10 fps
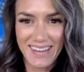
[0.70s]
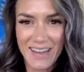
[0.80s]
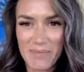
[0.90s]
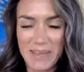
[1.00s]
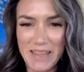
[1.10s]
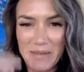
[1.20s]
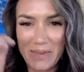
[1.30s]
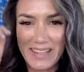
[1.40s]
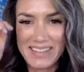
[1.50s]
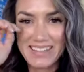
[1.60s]
Happy
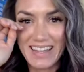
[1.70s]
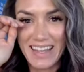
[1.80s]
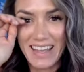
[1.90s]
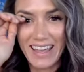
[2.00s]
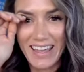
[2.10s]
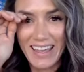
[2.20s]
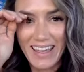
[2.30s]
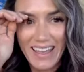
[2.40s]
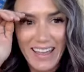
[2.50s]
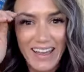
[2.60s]
Wednesday.
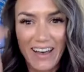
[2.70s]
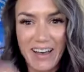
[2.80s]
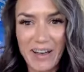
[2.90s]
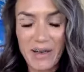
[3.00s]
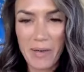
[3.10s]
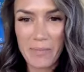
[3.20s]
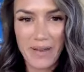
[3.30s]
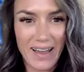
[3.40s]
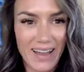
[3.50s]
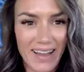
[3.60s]
Um,
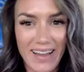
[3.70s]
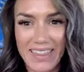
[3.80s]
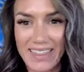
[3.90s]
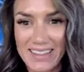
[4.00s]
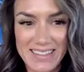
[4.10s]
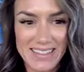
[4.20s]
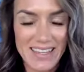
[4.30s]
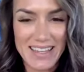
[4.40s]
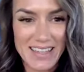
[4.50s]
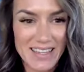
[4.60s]
this
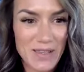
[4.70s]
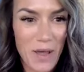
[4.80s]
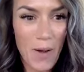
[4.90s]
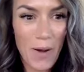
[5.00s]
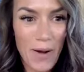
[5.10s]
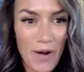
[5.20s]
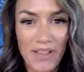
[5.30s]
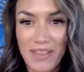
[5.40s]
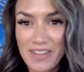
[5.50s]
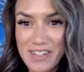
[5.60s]
is our
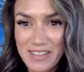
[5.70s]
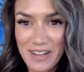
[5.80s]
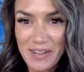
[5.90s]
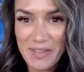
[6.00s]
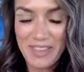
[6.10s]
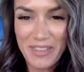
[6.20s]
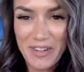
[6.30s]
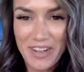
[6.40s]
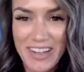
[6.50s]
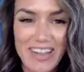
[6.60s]
Lunch and Learn with
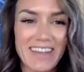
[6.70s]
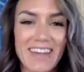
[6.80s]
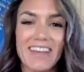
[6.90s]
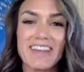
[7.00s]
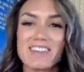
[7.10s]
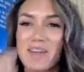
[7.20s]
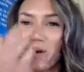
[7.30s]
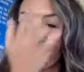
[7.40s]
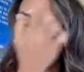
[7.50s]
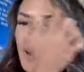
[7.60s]
Lauren.
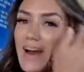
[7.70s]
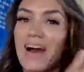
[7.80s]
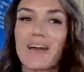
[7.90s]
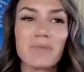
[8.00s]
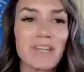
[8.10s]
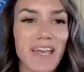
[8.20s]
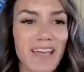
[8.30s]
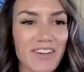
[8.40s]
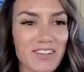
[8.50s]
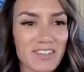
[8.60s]
So I'm going to
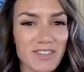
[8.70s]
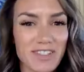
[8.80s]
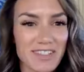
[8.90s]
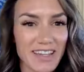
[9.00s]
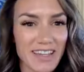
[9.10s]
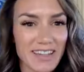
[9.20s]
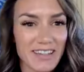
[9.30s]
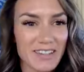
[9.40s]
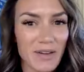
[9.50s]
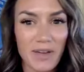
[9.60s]
hang on just for a second.
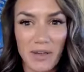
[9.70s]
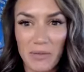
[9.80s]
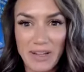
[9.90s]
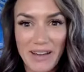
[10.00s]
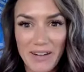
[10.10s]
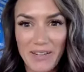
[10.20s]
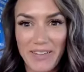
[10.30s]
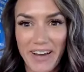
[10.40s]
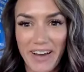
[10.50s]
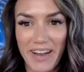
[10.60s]
Okay, we are
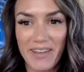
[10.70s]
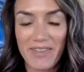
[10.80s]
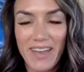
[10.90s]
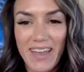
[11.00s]
live.